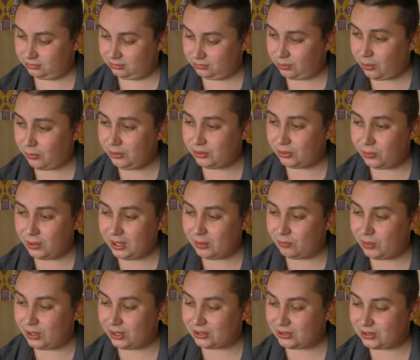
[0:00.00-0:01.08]
Probably the
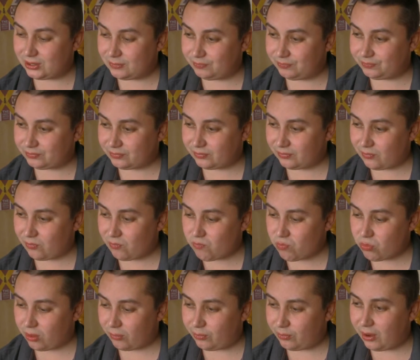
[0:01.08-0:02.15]
Weetabix
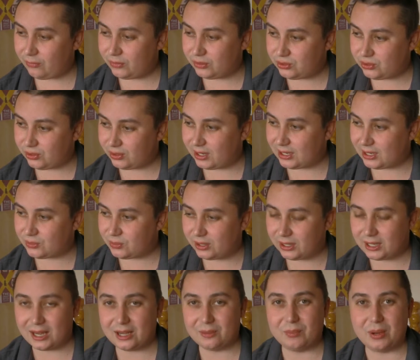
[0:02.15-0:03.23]
breakfast drink last week
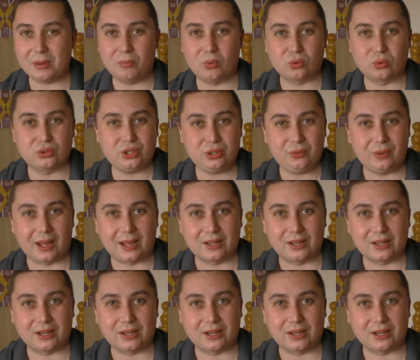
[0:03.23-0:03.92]
had a bit more to it,